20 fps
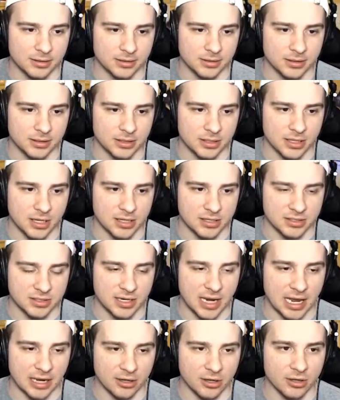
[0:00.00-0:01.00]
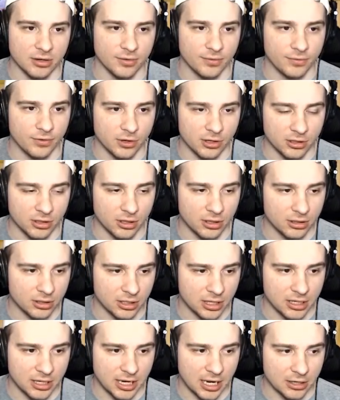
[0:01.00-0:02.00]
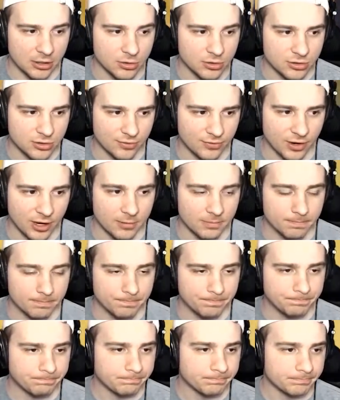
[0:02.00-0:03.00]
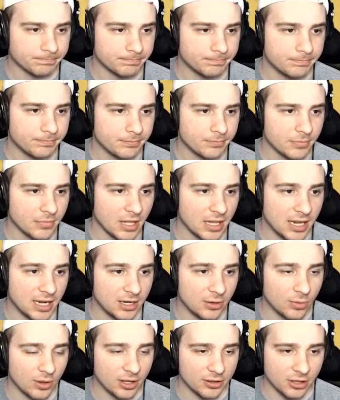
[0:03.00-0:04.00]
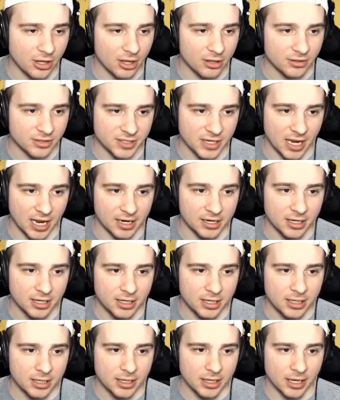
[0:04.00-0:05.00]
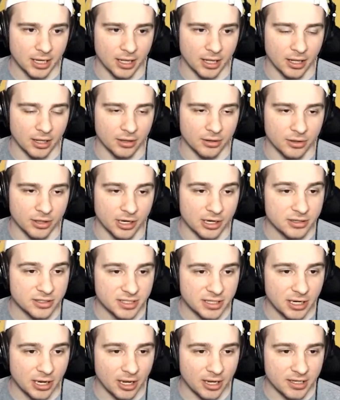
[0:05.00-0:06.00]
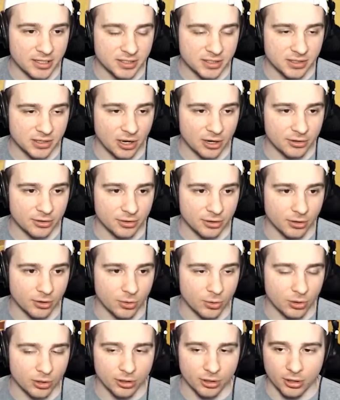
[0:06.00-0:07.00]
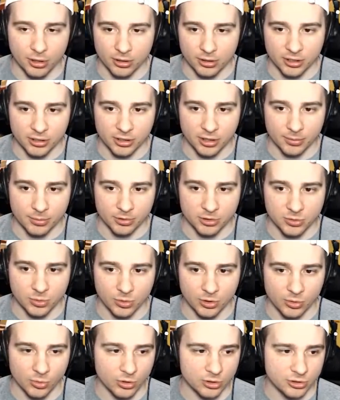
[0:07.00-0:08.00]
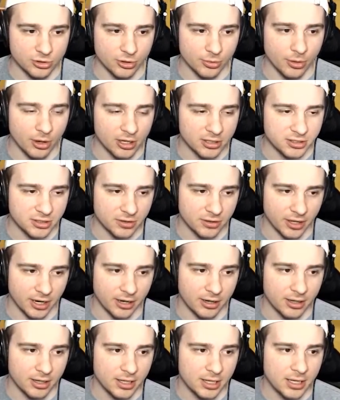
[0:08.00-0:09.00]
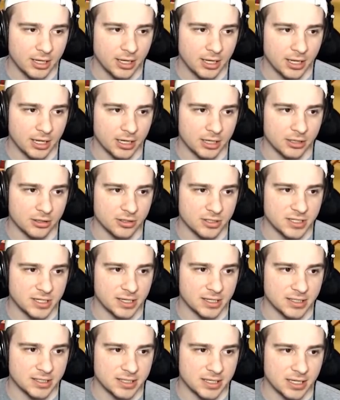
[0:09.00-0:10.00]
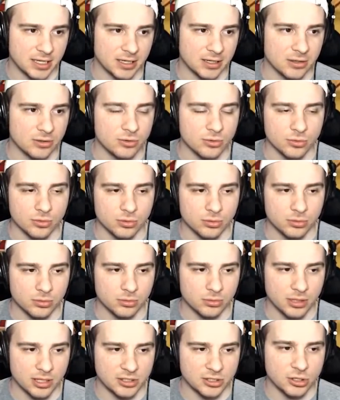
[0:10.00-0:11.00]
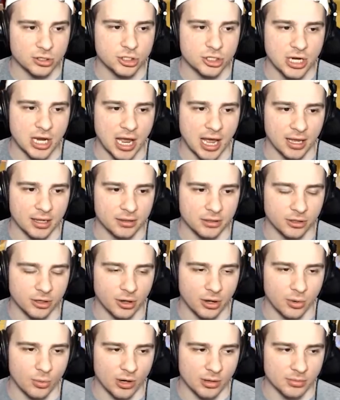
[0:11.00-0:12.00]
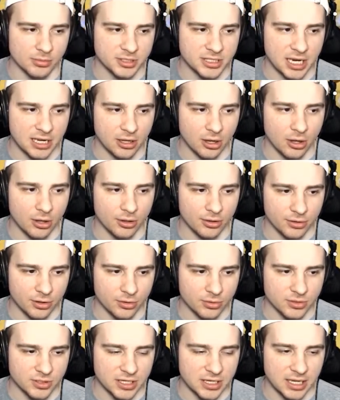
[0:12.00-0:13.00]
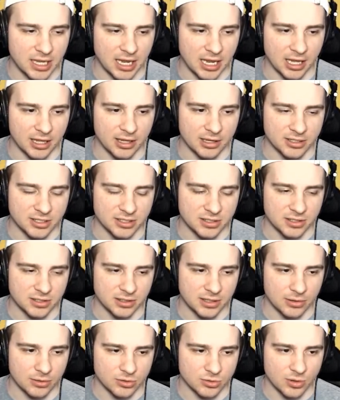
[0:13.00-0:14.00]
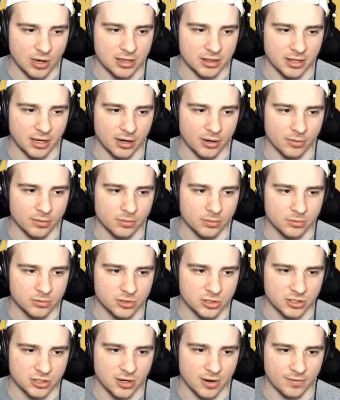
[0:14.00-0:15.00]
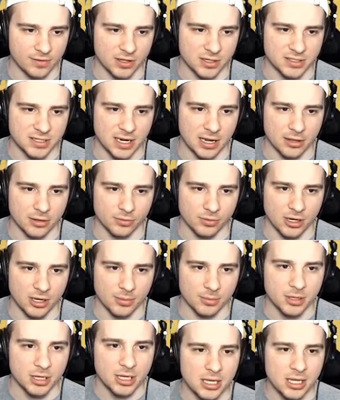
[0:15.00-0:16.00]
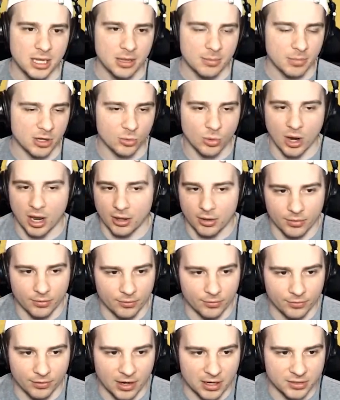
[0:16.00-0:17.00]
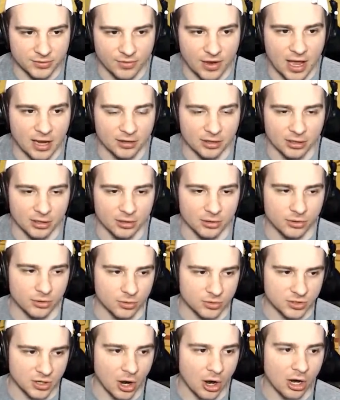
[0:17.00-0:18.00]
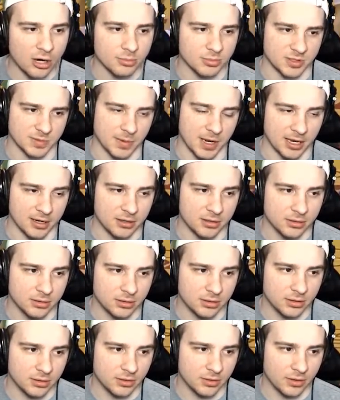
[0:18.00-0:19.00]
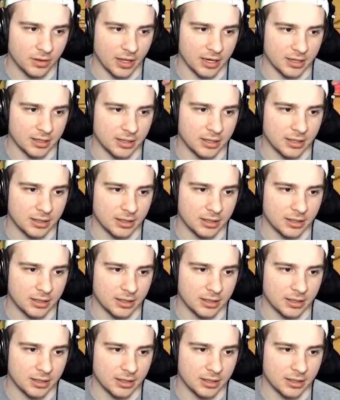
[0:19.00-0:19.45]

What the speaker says: it's not good if you're an Indiana Hoosier fan. Anyway, on the other side, there's the ice under the court hurting number 21, Jerome Hunter there. And here's Dickinson. Ooh, that's a good shot. You know, I want him to take all of those he can. That was right there, just off the inside of the rim. Meanwhile, Franz Wagner, those arms, man, like,